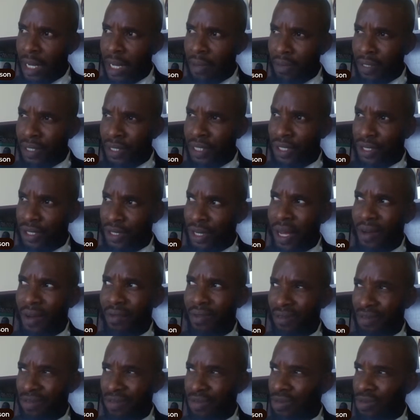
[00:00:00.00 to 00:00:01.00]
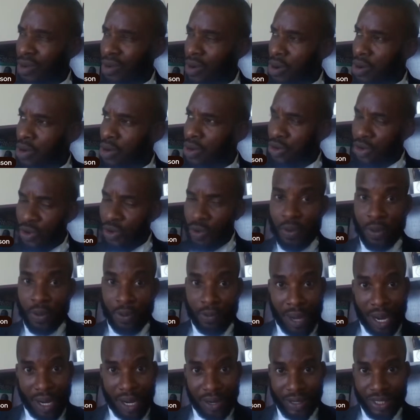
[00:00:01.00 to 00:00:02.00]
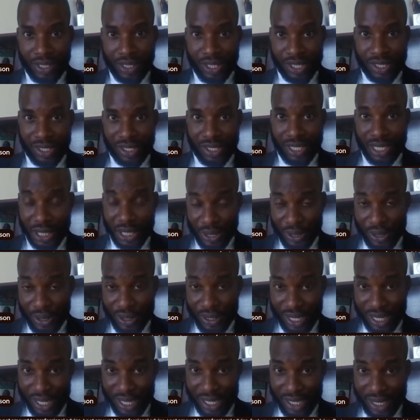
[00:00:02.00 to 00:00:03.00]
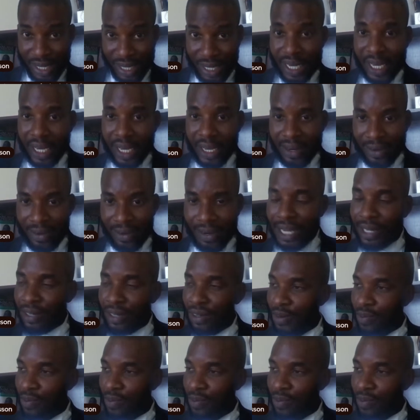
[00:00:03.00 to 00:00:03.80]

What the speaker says: but this is what we call group marriages in those days, right?